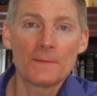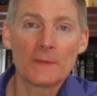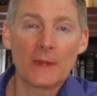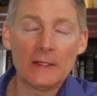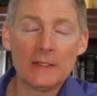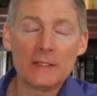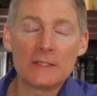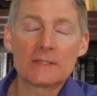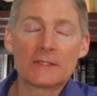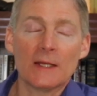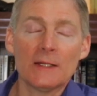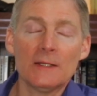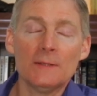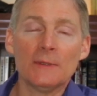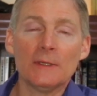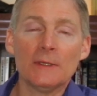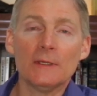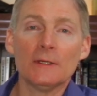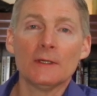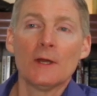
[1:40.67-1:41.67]
And he said to
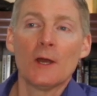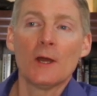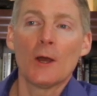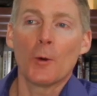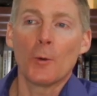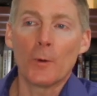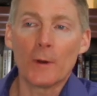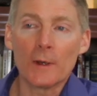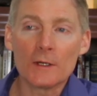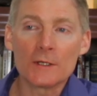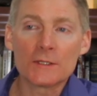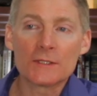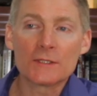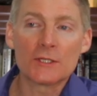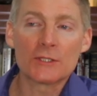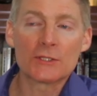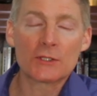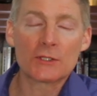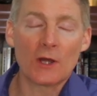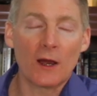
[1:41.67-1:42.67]
me, where is the
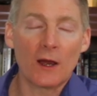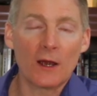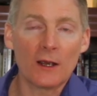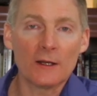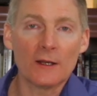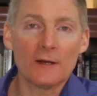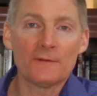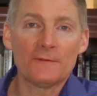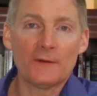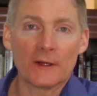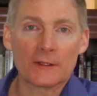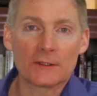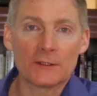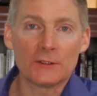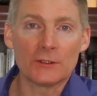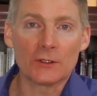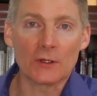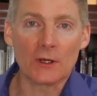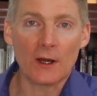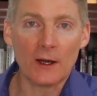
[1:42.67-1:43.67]
scar affecting
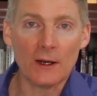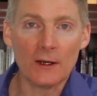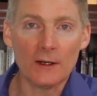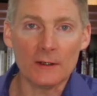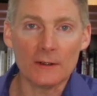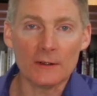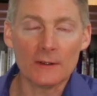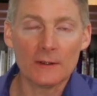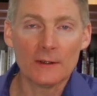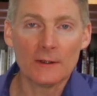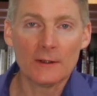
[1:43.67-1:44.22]
your heart?